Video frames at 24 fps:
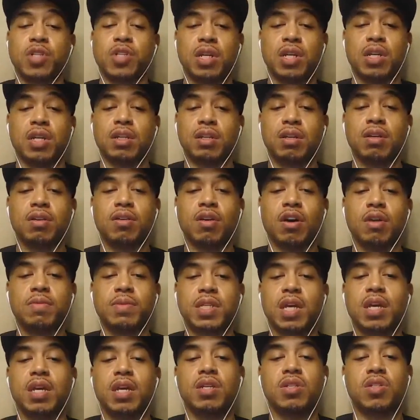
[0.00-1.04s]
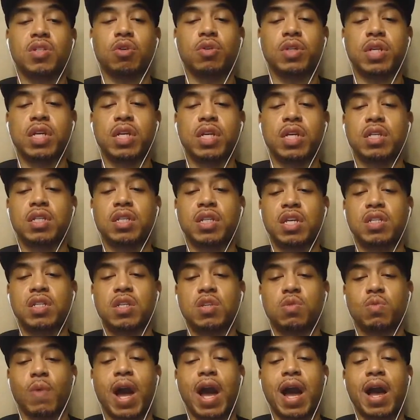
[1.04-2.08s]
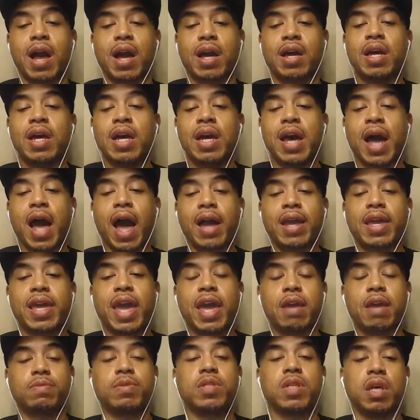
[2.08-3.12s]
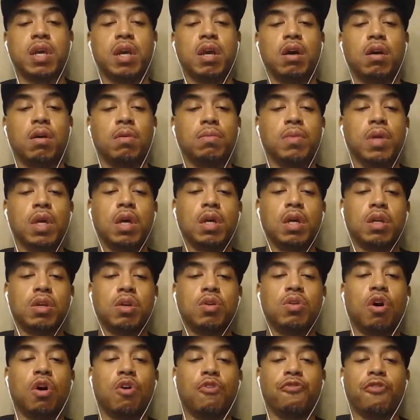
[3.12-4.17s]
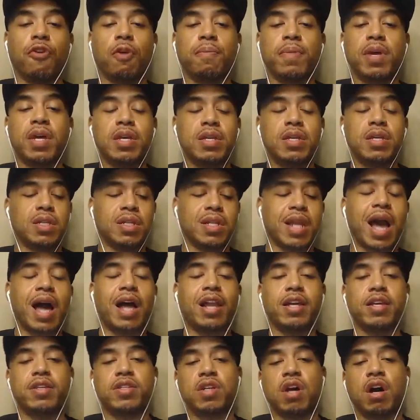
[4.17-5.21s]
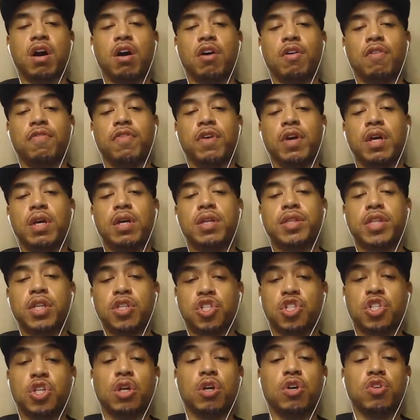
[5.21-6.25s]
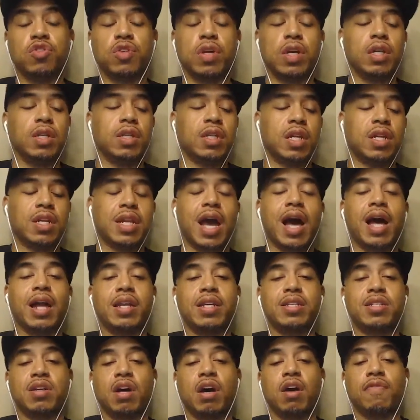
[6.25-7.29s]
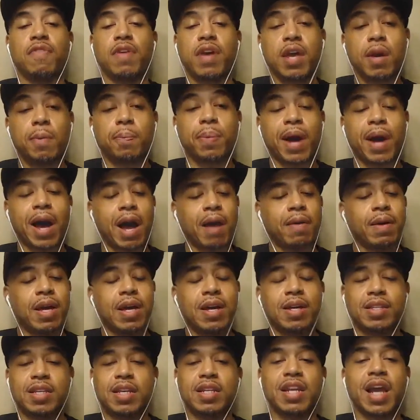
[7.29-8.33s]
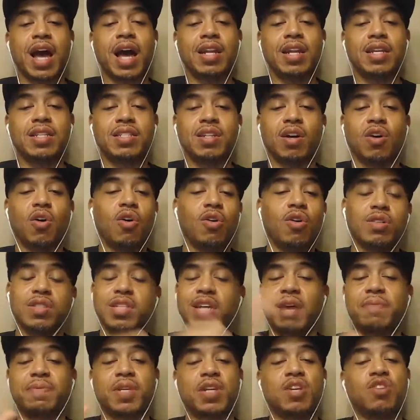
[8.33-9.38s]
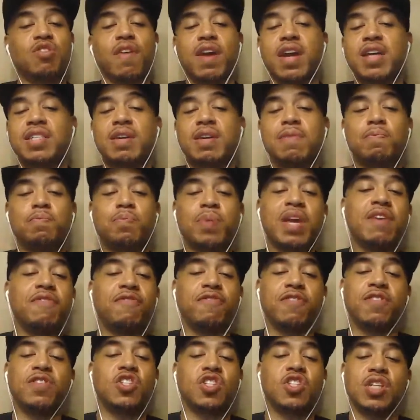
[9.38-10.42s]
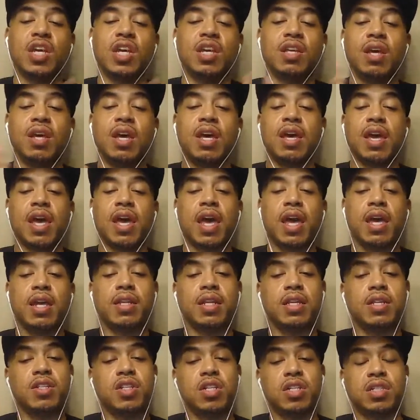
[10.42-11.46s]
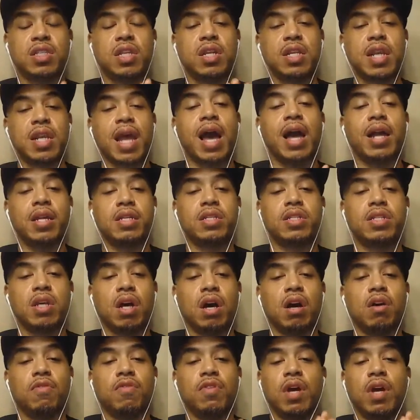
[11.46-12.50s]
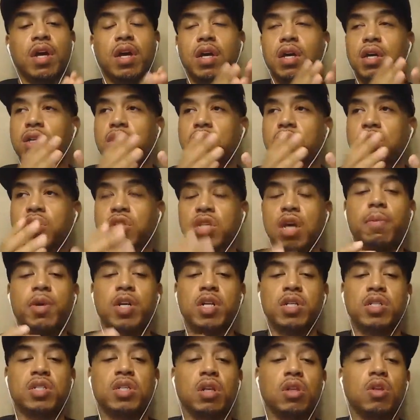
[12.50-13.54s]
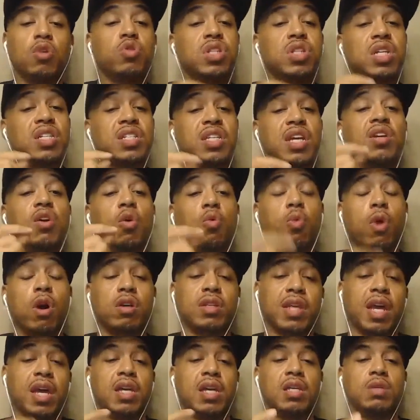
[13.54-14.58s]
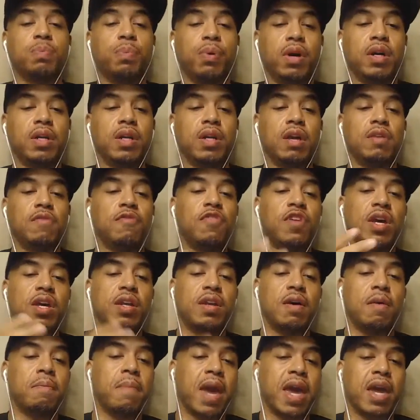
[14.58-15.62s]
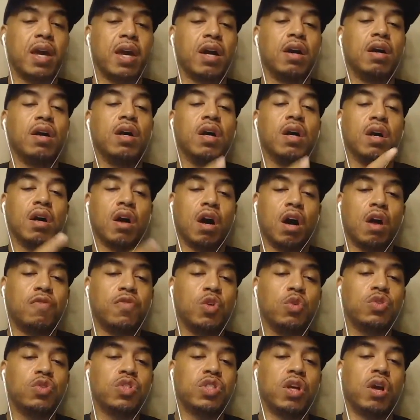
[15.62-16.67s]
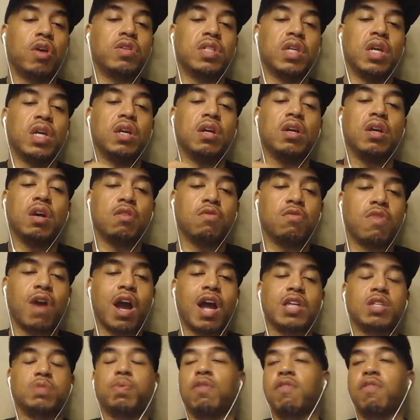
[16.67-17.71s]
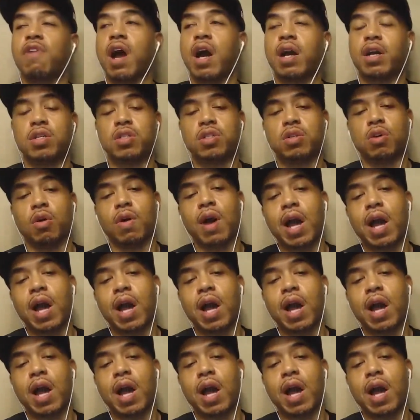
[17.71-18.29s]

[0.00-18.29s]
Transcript: shit. You know what I'm saying? So this is why I came to him, from his knowledge of the children, the knowledge of hip hop, the knowledge of all types of crazy beef and shit, and just the knowledge of some of the solutions in the work that he's putting in via the mayor of New Jersey, Raz Baraka. So